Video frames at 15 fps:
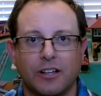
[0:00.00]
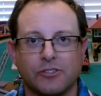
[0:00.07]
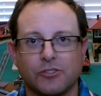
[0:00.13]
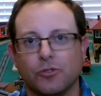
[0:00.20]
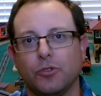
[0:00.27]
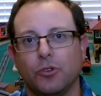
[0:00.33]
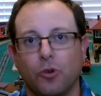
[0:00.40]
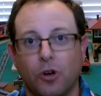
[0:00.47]

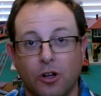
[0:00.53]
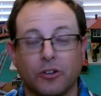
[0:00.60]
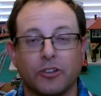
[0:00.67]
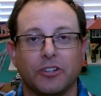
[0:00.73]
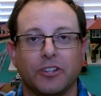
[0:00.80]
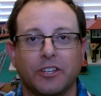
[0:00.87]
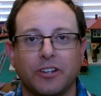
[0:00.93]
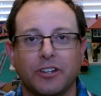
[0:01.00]
so you all
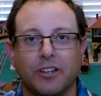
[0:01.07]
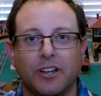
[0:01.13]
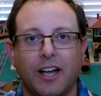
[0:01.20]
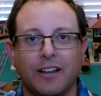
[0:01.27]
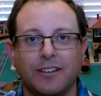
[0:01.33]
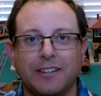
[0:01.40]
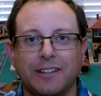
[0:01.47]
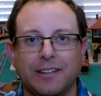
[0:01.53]
could get an
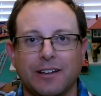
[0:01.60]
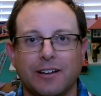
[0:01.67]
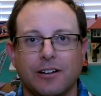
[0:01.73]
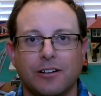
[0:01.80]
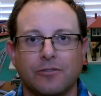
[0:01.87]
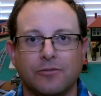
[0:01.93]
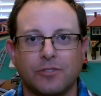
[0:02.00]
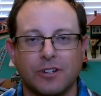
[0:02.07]
idea
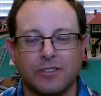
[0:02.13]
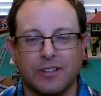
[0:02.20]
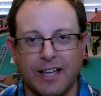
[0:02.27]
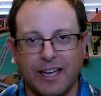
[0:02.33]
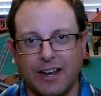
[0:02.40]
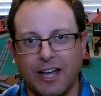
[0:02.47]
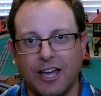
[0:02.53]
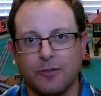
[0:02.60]
of the
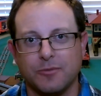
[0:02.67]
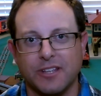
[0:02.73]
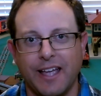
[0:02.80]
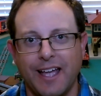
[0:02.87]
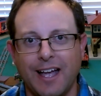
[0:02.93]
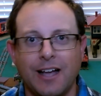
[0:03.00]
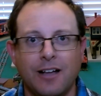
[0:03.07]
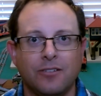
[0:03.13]
kind of items they
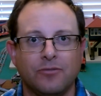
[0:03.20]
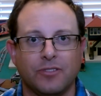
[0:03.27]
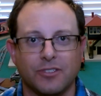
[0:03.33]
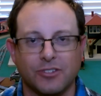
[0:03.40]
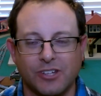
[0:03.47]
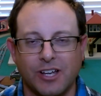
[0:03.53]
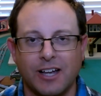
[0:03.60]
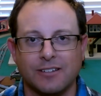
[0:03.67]
have and
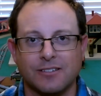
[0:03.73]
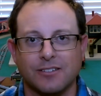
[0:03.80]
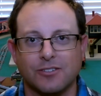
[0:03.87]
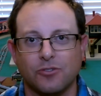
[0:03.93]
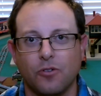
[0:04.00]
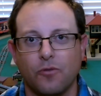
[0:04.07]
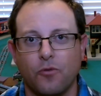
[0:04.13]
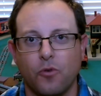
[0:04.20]
the size and
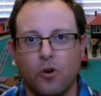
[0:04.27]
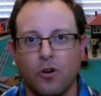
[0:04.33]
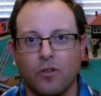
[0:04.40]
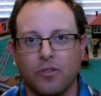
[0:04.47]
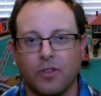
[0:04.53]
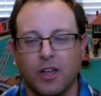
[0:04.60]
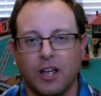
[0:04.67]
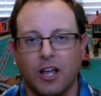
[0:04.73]
so
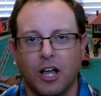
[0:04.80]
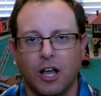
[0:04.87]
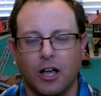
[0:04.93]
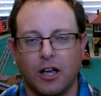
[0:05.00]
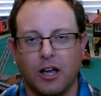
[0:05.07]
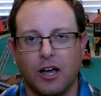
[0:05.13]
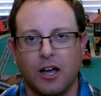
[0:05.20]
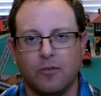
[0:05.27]
forth.
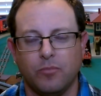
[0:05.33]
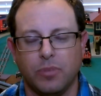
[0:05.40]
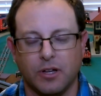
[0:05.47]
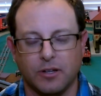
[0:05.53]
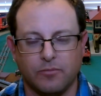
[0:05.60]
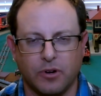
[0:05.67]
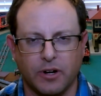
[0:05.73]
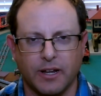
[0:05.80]

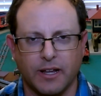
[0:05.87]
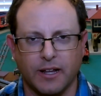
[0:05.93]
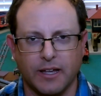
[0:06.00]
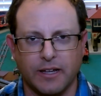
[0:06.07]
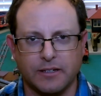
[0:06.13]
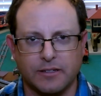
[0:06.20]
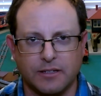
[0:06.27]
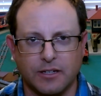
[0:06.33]
But bringing
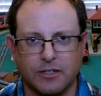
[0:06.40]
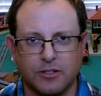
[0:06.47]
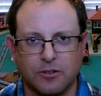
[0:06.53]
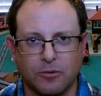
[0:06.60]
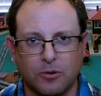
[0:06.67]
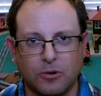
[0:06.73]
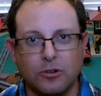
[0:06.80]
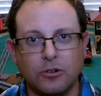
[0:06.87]
a
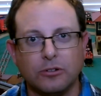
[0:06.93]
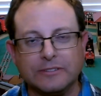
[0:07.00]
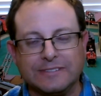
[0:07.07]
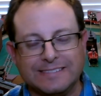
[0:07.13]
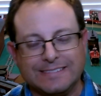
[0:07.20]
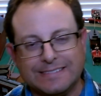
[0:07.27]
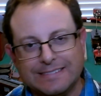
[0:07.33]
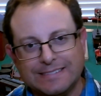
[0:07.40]

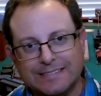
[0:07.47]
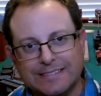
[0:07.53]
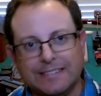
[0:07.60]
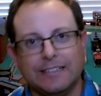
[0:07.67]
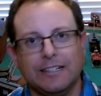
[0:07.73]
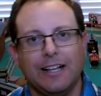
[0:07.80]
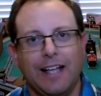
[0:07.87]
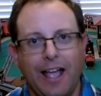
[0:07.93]
6-year-old,
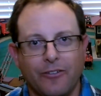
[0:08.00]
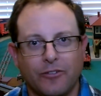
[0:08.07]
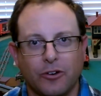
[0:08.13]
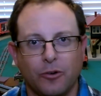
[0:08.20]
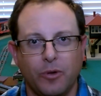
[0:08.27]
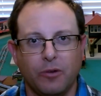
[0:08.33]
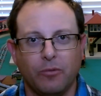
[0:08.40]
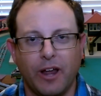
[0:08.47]

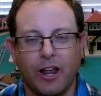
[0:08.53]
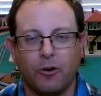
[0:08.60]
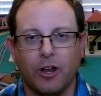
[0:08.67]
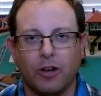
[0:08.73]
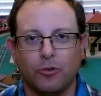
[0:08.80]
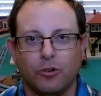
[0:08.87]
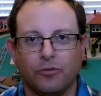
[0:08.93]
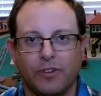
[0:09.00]
after we ran
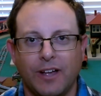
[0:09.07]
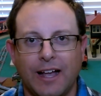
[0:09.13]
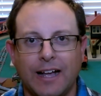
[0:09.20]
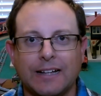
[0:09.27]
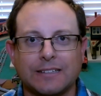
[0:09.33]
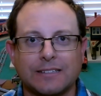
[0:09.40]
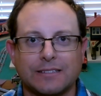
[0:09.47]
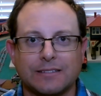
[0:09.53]
around real
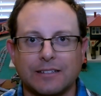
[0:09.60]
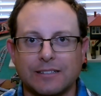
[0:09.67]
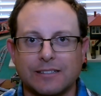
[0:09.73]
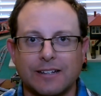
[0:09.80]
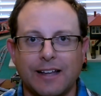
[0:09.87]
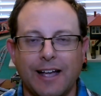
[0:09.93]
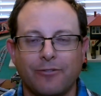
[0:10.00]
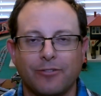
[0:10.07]
fast, less
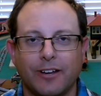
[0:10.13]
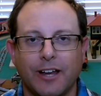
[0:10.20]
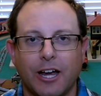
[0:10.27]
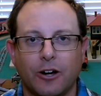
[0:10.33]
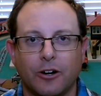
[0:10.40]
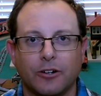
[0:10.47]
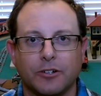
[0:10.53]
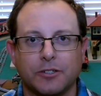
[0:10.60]
than half an
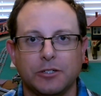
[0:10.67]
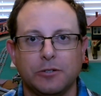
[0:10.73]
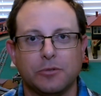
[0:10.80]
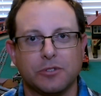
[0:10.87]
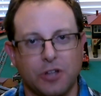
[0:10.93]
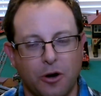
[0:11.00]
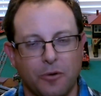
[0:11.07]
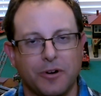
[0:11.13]
hour, she
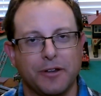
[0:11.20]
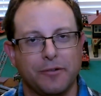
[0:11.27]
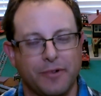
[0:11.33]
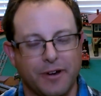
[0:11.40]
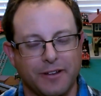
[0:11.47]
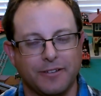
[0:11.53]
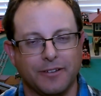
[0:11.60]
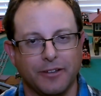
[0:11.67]
was already
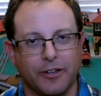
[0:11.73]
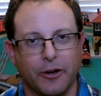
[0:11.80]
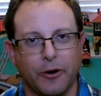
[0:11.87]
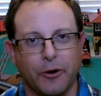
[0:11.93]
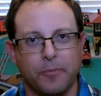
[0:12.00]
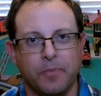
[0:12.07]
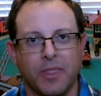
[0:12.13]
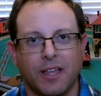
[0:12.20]
ready to
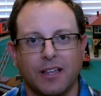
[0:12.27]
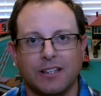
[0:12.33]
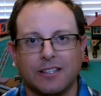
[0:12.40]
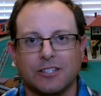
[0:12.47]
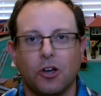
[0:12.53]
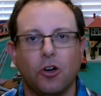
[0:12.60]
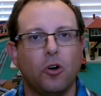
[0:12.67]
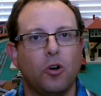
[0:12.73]
go.
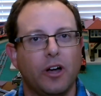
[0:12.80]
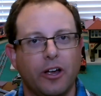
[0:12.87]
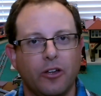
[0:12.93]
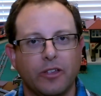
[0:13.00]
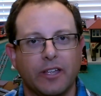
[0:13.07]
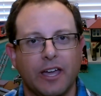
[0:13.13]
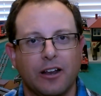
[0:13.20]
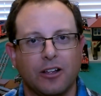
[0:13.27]
So I
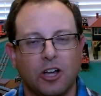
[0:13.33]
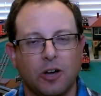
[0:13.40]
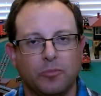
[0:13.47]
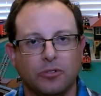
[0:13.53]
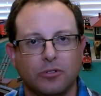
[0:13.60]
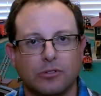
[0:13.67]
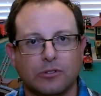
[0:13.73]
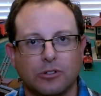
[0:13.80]
only got a
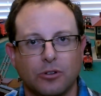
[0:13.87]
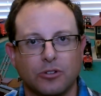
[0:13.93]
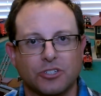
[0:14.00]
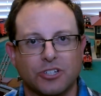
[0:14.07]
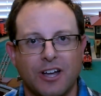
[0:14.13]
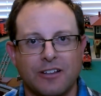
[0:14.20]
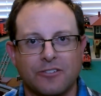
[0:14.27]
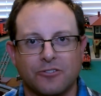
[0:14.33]
couple of little
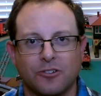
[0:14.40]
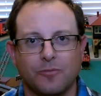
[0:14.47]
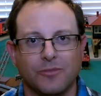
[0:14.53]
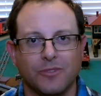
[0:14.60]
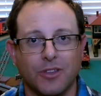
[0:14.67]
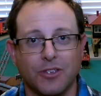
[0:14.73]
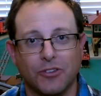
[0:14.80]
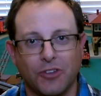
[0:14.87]
shots
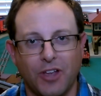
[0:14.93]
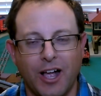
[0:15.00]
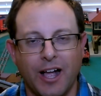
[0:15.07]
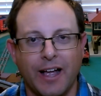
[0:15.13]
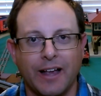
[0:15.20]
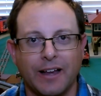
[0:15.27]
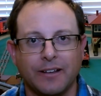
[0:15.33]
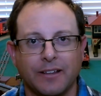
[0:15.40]
from the
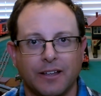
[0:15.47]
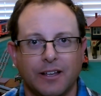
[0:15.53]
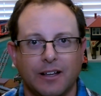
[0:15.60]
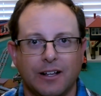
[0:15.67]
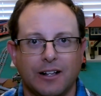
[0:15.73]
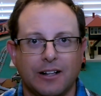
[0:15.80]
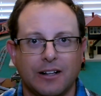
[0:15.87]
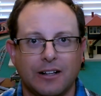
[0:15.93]
side,
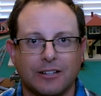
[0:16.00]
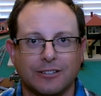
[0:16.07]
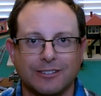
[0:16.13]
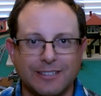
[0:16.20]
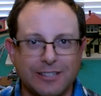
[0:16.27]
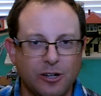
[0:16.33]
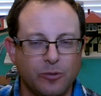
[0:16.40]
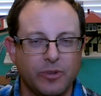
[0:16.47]
a
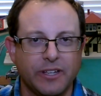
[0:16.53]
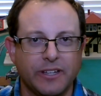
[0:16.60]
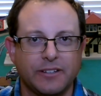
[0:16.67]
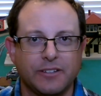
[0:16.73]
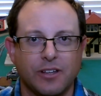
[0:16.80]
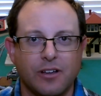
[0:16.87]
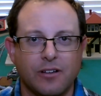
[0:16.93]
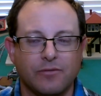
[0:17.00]
little
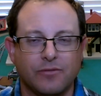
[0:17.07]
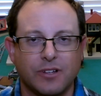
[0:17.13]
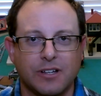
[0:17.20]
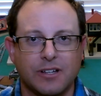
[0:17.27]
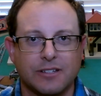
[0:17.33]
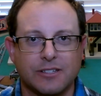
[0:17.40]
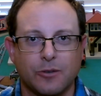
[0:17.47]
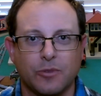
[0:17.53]
bit
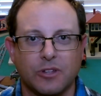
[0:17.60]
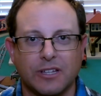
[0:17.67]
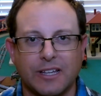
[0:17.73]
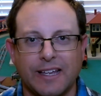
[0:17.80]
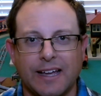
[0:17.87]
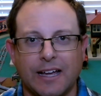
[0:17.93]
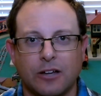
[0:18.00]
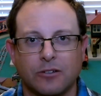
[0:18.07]
of some of the
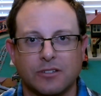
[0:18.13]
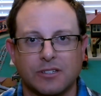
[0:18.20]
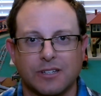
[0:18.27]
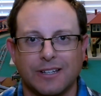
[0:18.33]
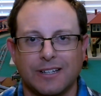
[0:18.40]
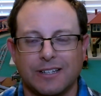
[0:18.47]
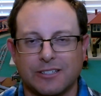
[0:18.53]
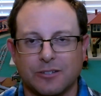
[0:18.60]
layouts,
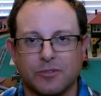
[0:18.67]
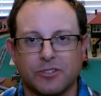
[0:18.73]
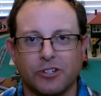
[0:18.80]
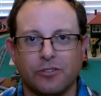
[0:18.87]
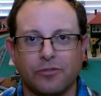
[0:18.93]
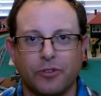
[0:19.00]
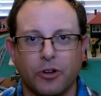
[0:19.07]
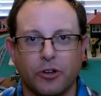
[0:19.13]
some
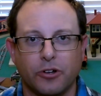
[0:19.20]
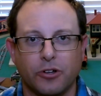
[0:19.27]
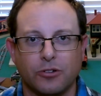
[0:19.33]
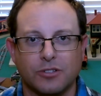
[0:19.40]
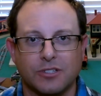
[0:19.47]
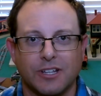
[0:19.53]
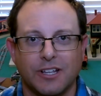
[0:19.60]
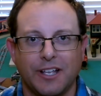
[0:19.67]
still
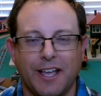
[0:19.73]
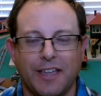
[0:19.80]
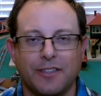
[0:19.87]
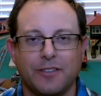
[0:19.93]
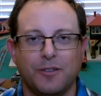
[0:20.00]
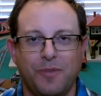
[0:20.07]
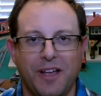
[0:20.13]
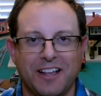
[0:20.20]
photos, and
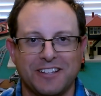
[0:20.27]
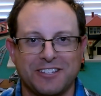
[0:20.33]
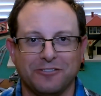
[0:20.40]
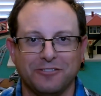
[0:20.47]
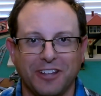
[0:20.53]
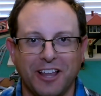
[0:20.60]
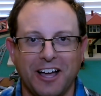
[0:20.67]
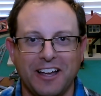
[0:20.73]
then the
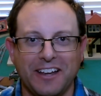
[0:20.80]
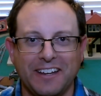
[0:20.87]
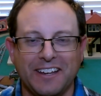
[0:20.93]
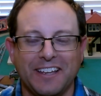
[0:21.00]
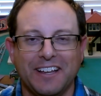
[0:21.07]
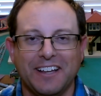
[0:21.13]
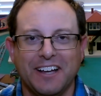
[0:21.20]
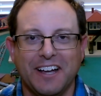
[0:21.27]
massive line
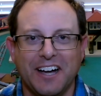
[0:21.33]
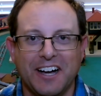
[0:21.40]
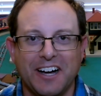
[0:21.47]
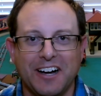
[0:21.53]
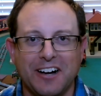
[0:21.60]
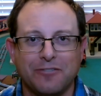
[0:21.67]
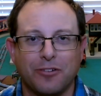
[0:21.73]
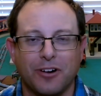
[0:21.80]

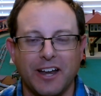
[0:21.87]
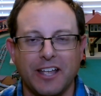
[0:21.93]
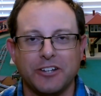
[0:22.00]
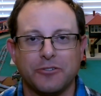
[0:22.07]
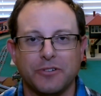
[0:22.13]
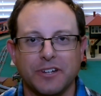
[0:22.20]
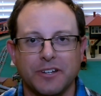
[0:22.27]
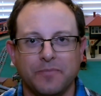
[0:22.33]
for
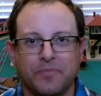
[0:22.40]
entry.